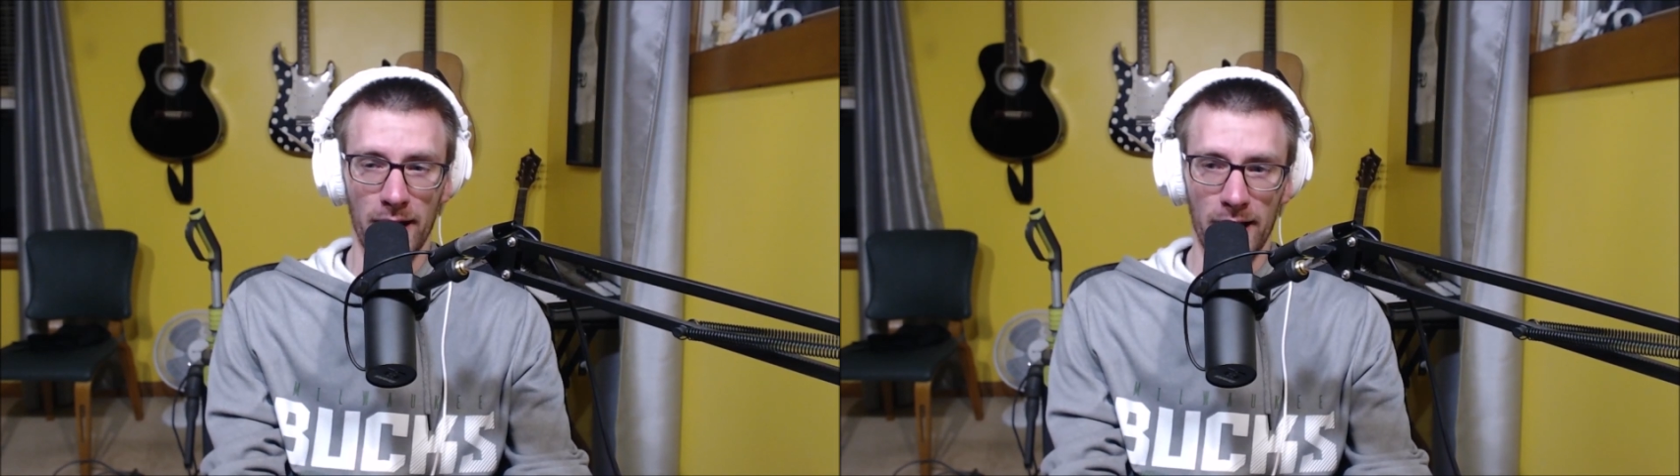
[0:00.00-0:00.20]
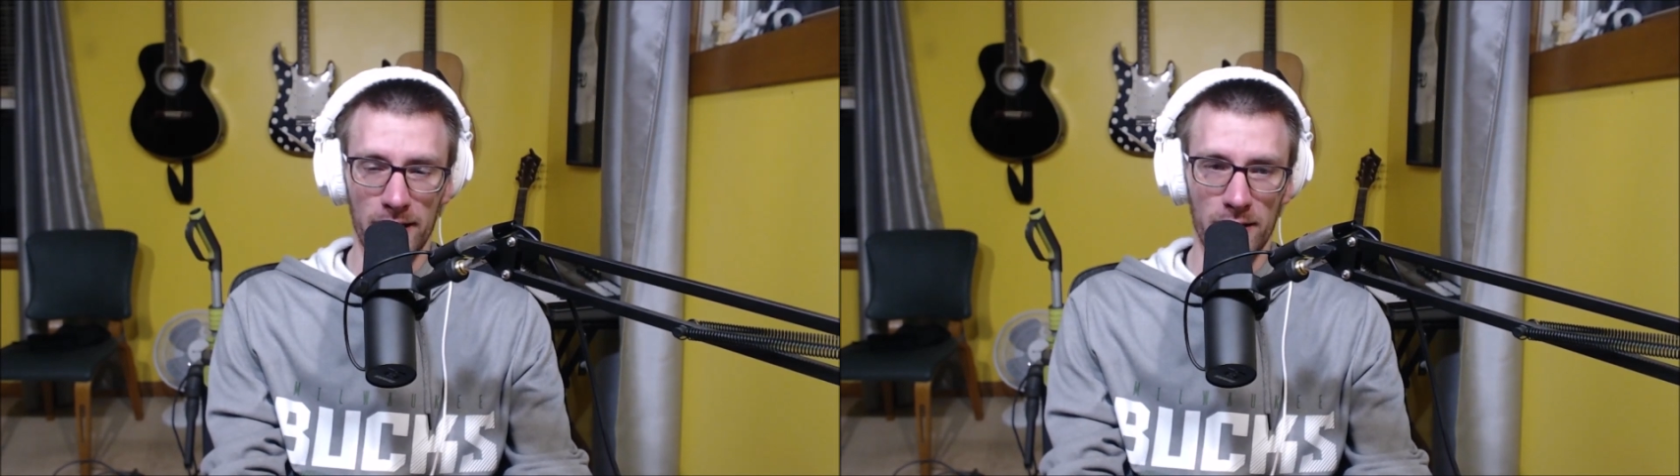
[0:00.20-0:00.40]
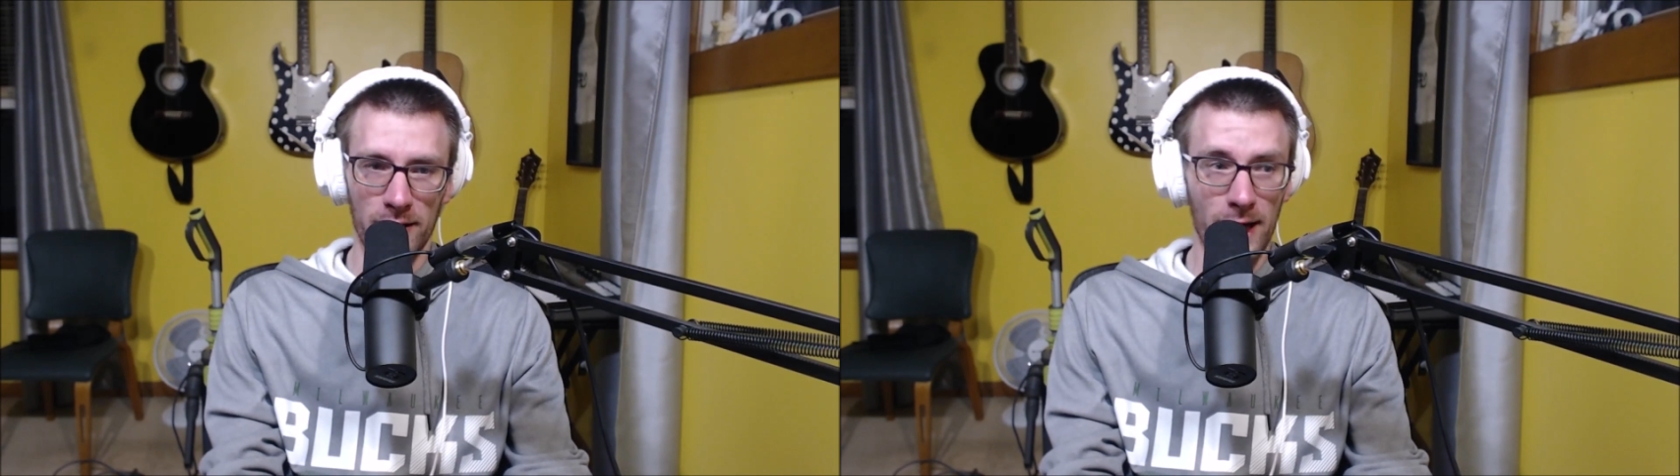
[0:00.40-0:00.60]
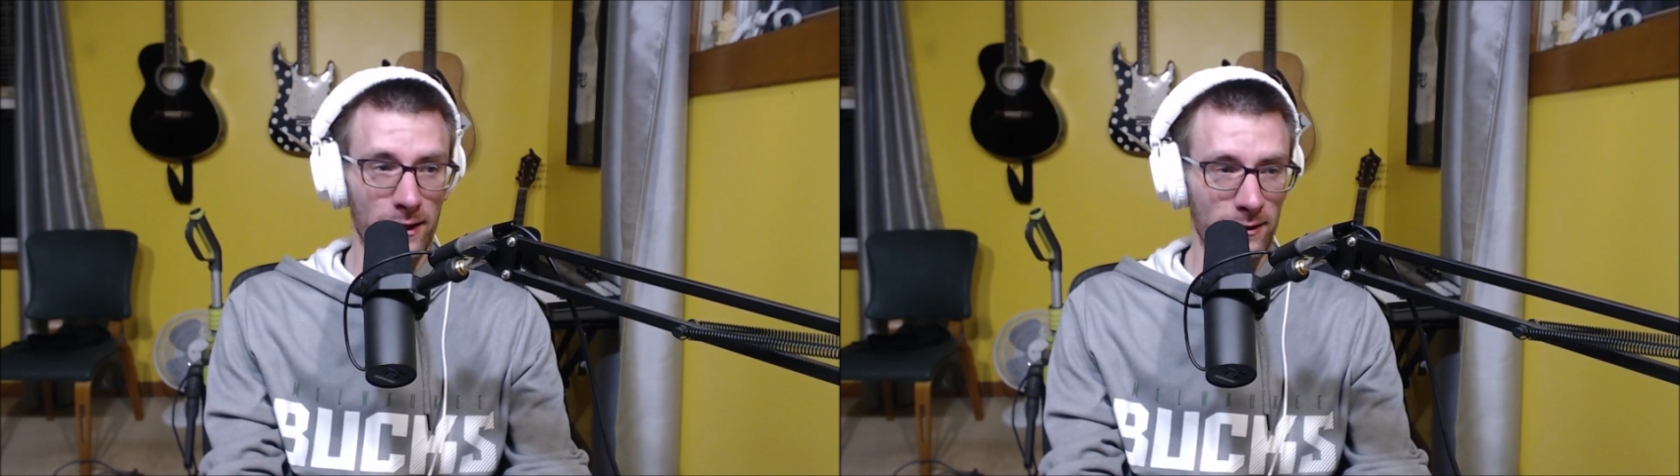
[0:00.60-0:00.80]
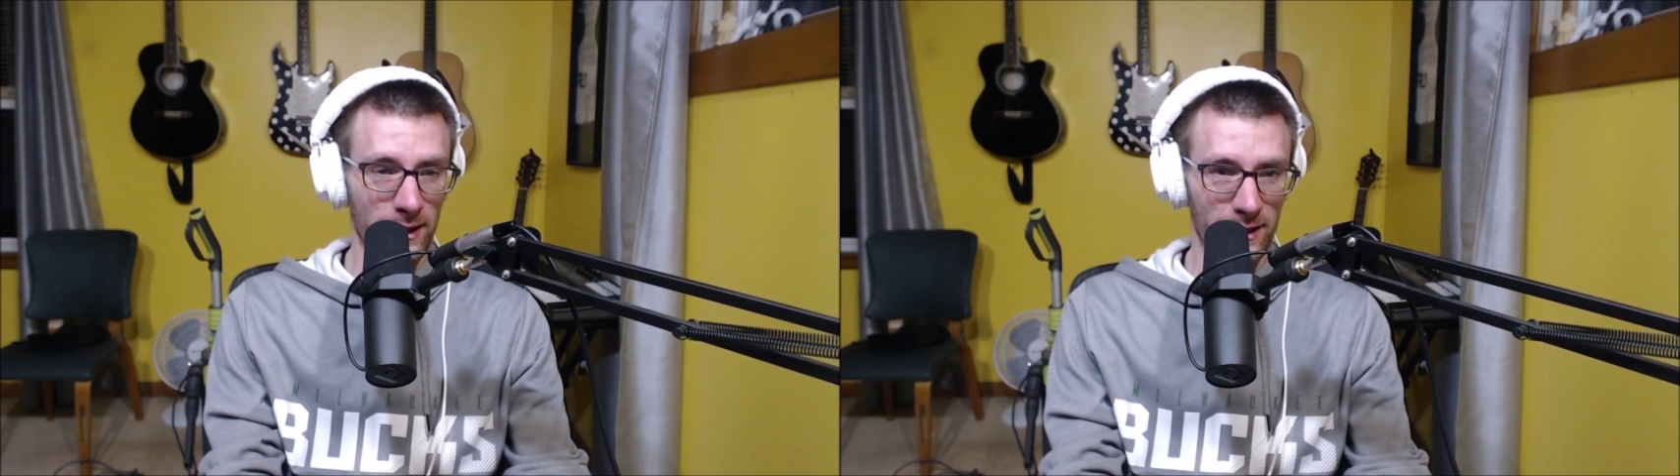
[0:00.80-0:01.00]
And you
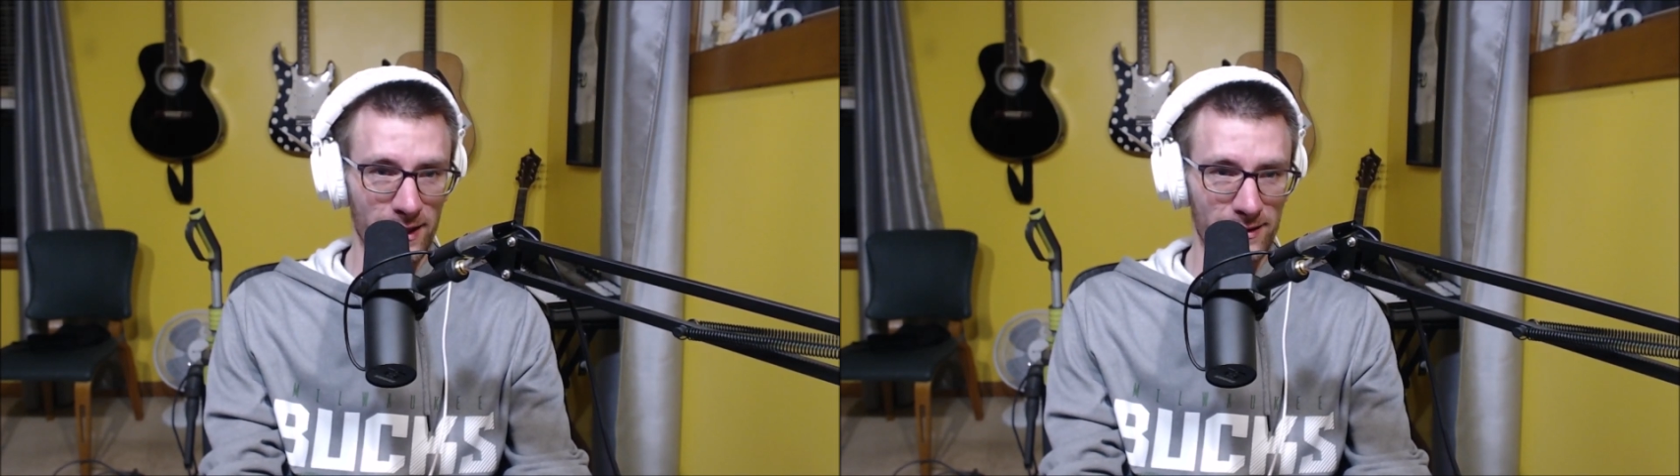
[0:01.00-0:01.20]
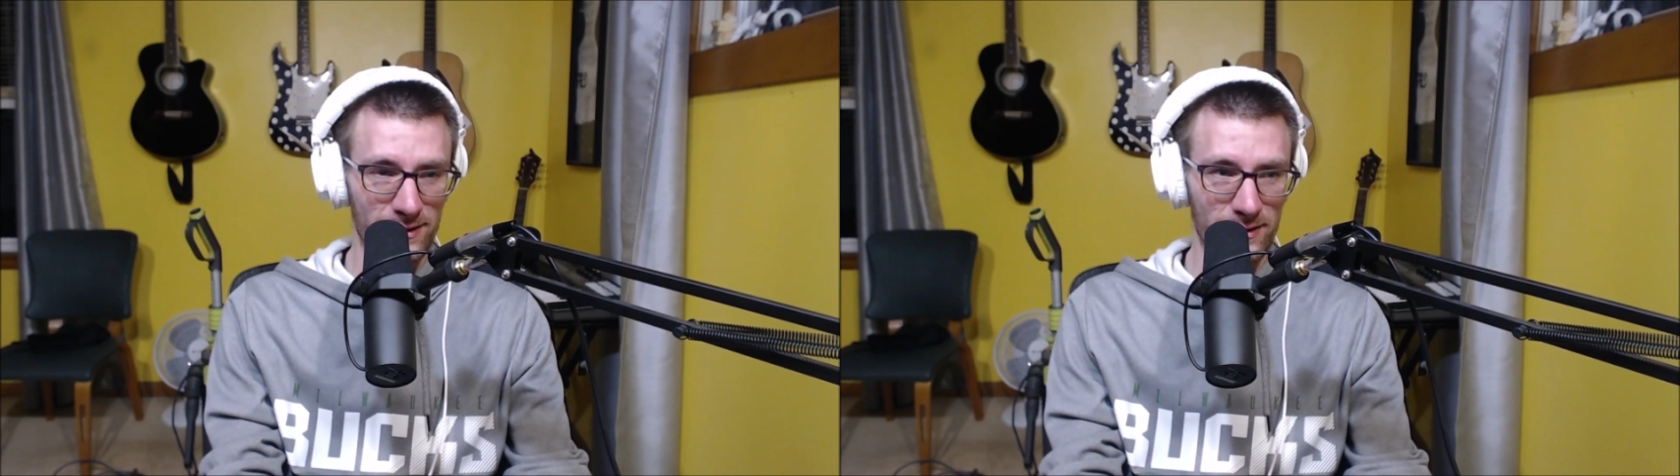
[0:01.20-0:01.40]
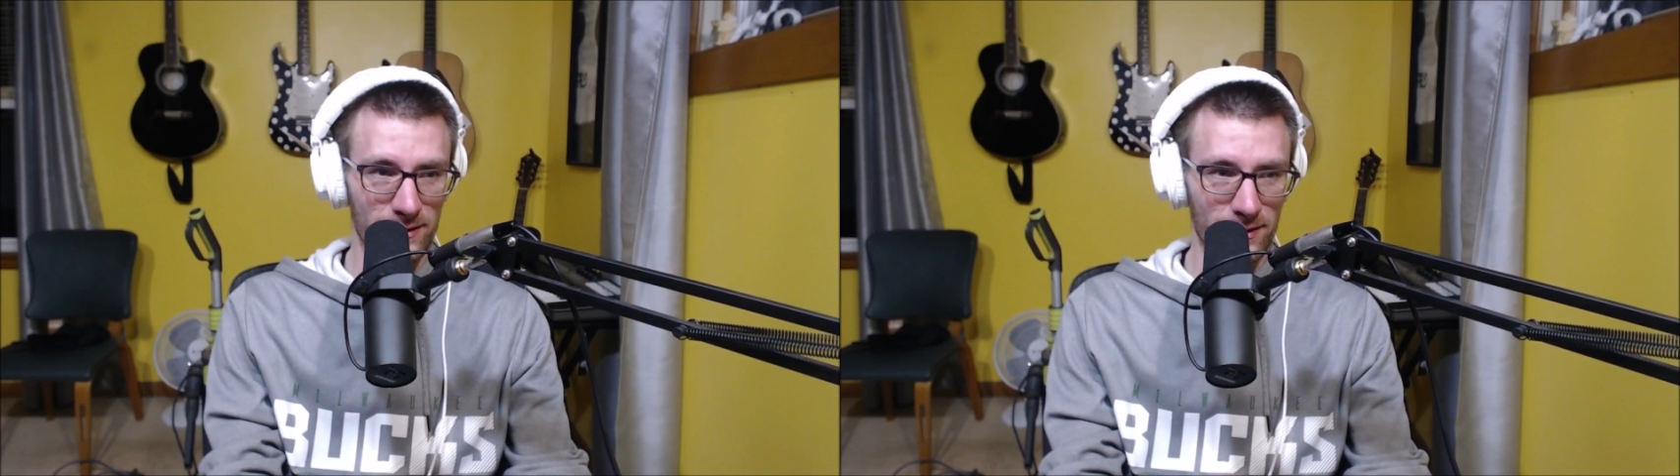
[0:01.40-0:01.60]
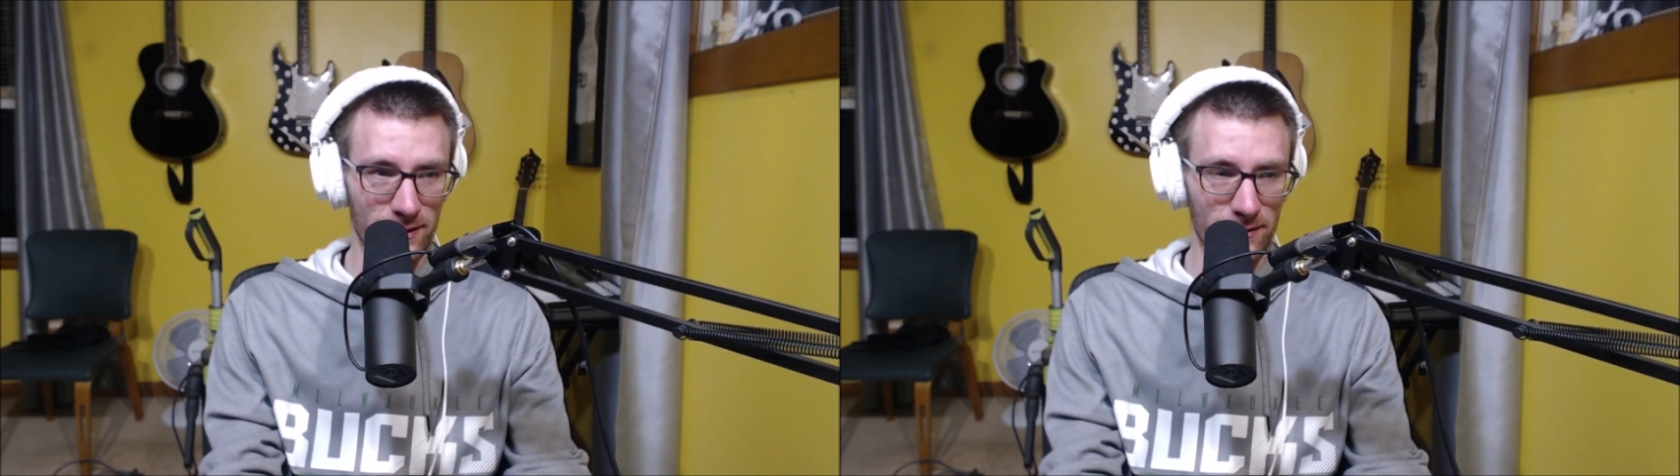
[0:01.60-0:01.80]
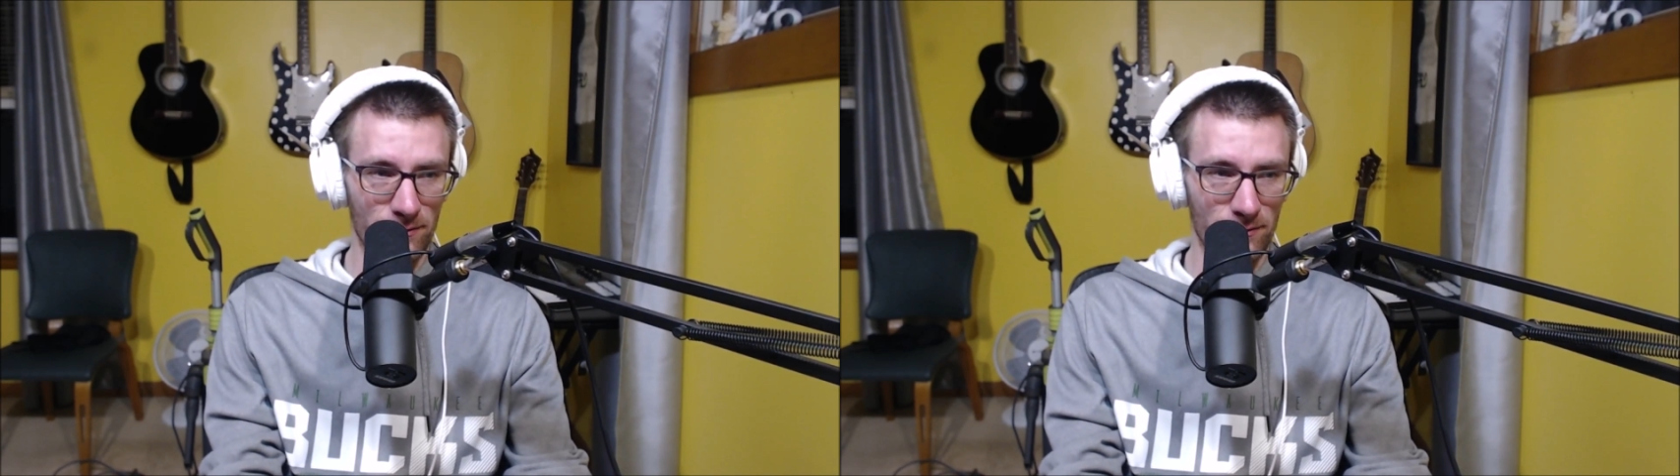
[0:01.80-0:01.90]
got to think it's,